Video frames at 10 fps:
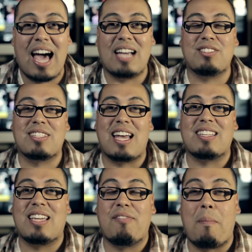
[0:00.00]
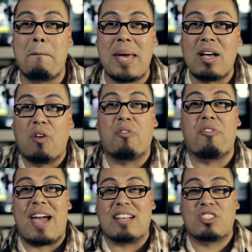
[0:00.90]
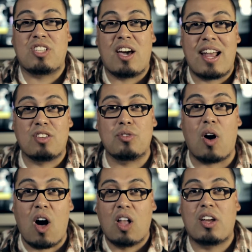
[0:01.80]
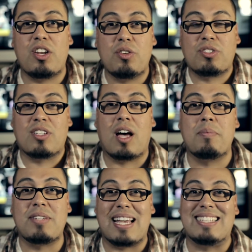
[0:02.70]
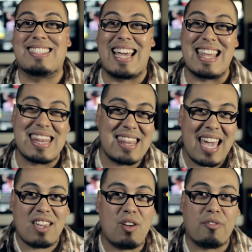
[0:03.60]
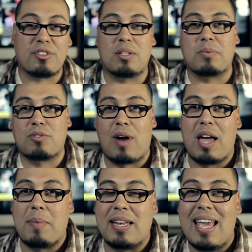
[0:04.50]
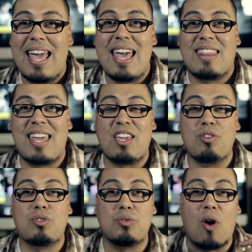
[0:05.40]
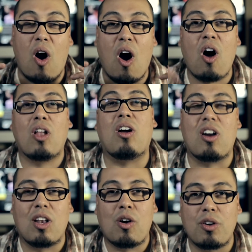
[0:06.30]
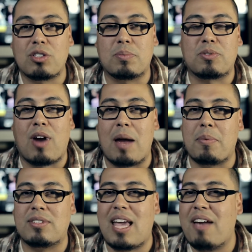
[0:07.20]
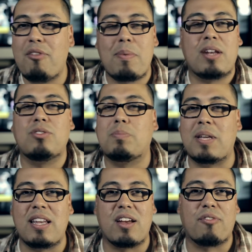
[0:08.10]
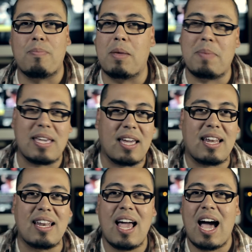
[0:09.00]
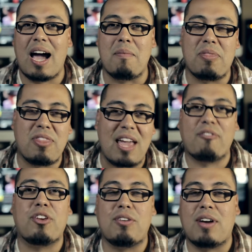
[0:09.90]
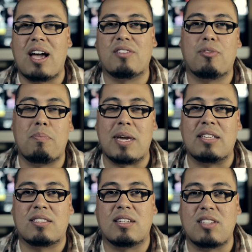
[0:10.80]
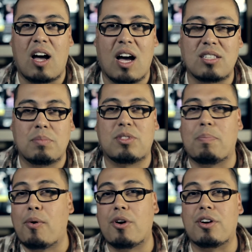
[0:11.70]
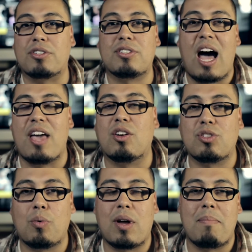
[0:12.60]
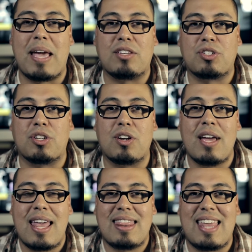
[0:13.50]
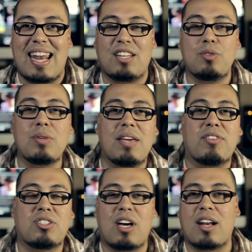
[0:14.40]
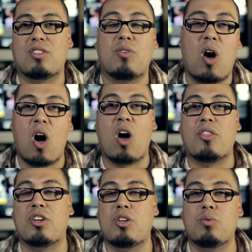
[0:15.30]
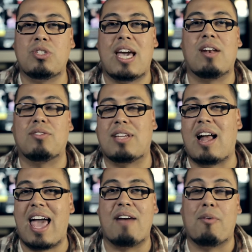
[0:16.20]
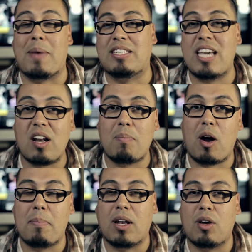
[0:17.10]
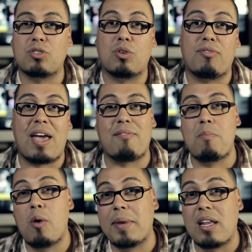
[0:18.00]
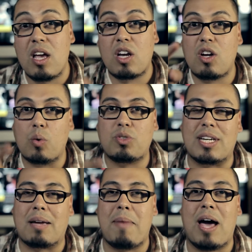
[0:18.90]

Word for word: I just like to give a big old fat shout out to all our new subs and say thank you for subscribing. Thank you to all our loyal subscribers, everybody who's been here from the beginning. I'm thankful to you guys for being such awesome supporters. I also wanna make sure that I do give a shout out to all the new channels that I have on my channel bar below, so if you have a moment, go check them